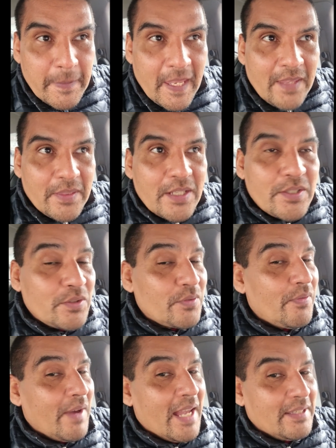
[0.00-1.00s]
And this is
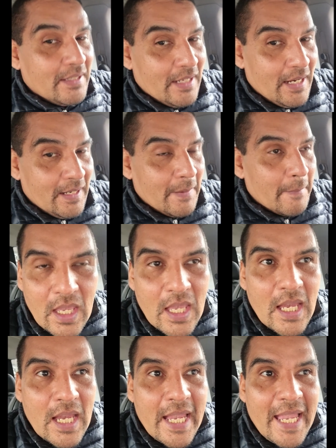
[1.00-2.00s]
fascinating.
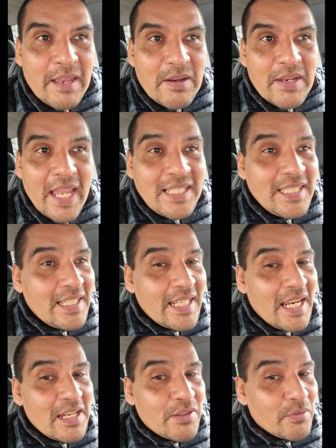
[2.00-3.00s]
And
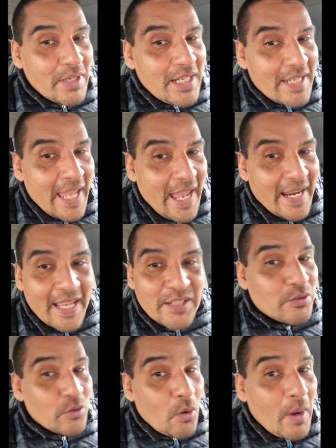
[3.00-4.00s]
1993 Dad
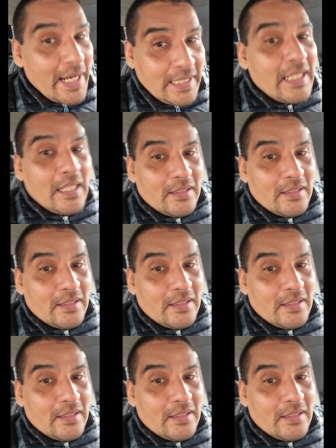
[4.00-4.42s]
has no idea